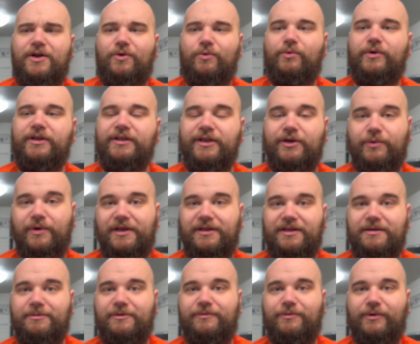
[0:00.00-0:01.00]
Really
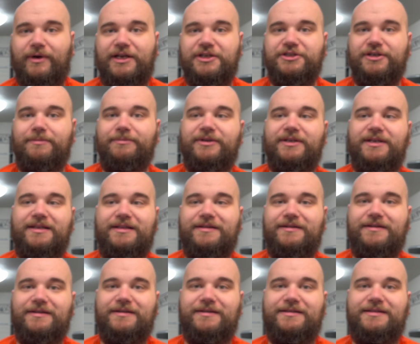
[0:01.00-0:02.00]
quickly before I jump into
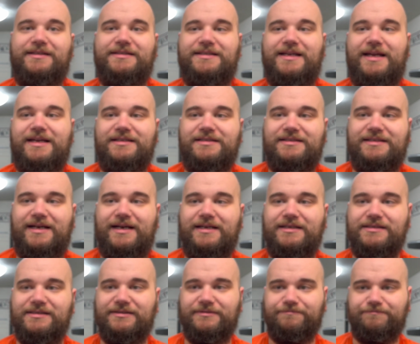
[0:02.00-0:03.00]
the taste
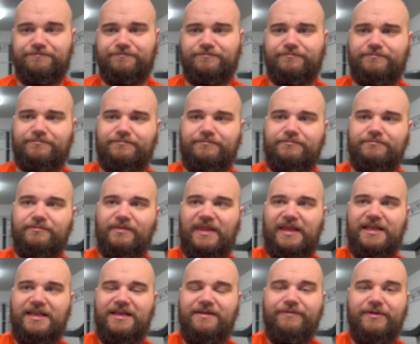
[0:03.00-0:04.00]
test,
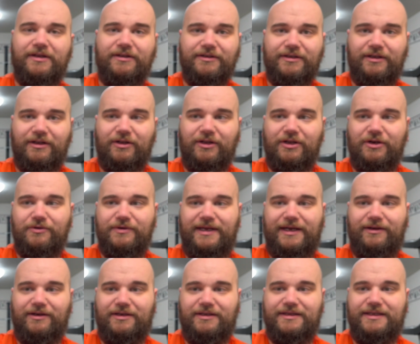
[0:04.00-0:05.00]
give you a little
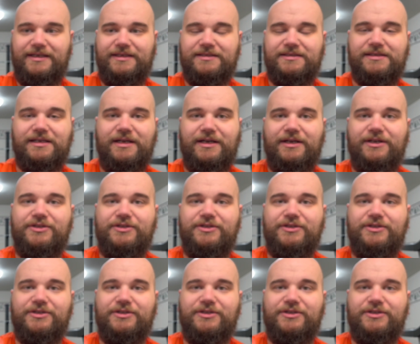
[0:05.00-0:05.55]
lowdown on this.